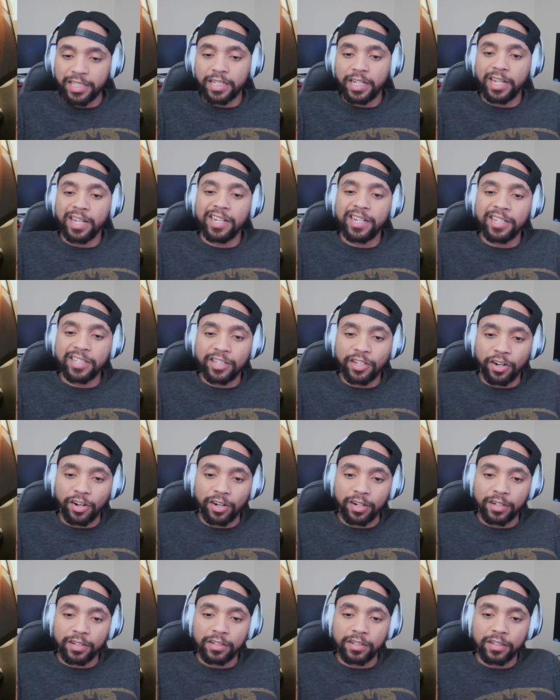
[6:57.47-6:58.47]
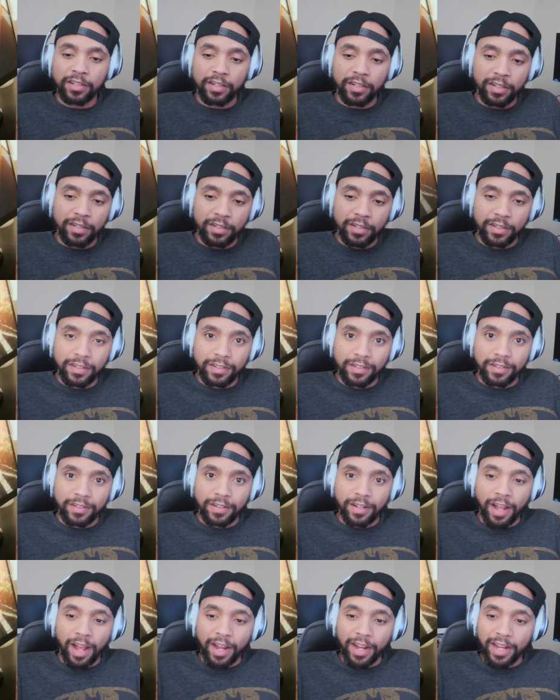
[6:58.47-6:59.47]
kids are,
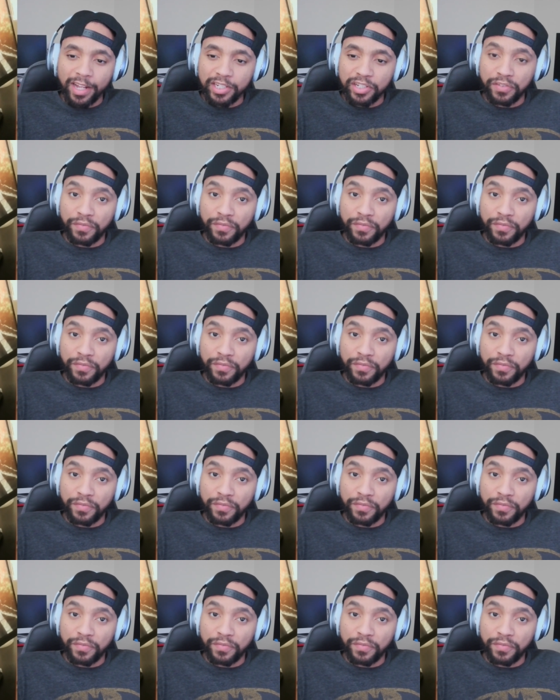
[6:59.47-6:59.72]
I guess,